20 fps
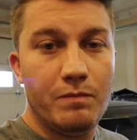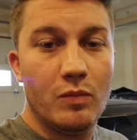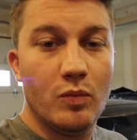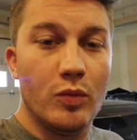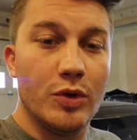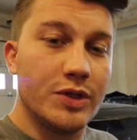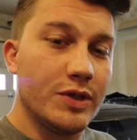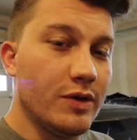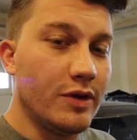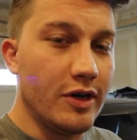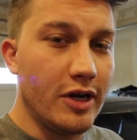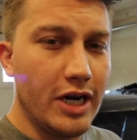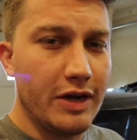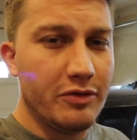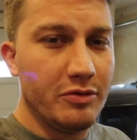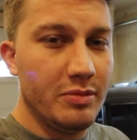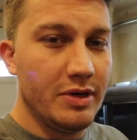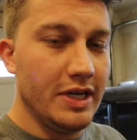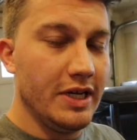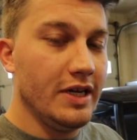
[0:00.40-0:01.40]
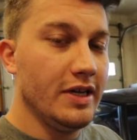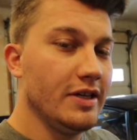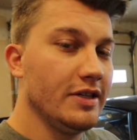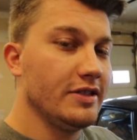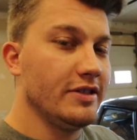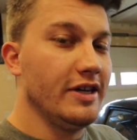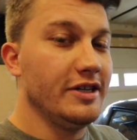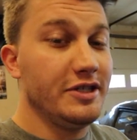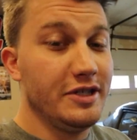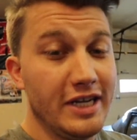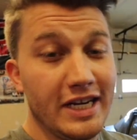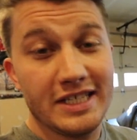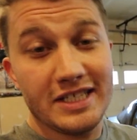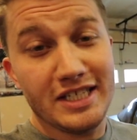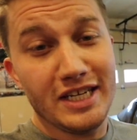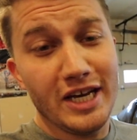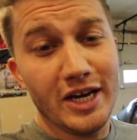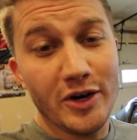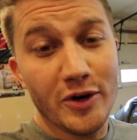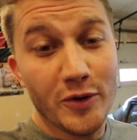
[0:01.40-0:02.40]
What's going on, everybody? So as you
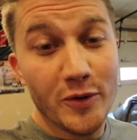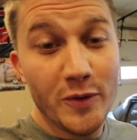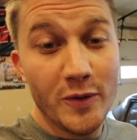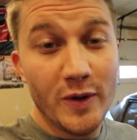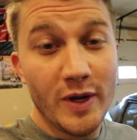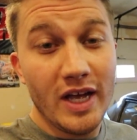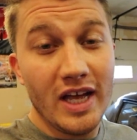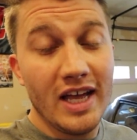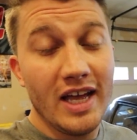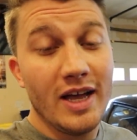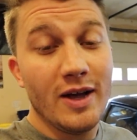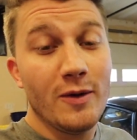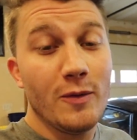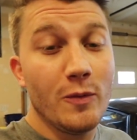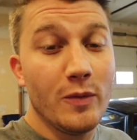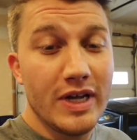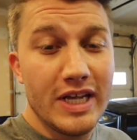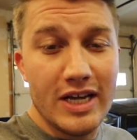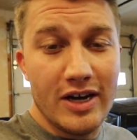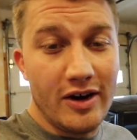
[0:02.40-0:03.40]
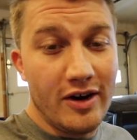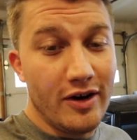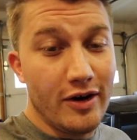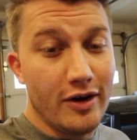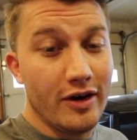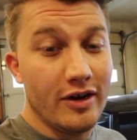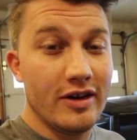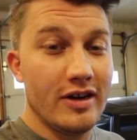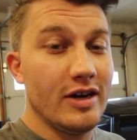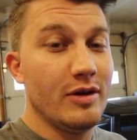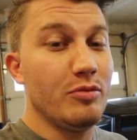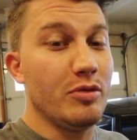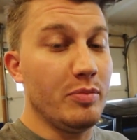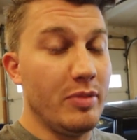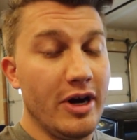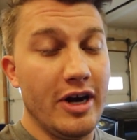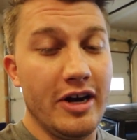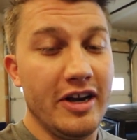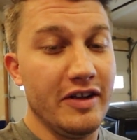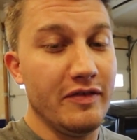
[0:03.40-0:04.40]
guys know, we are
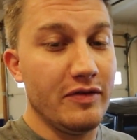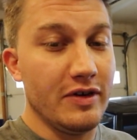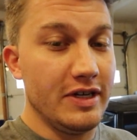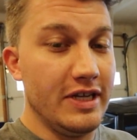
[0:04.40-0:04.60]
preparing for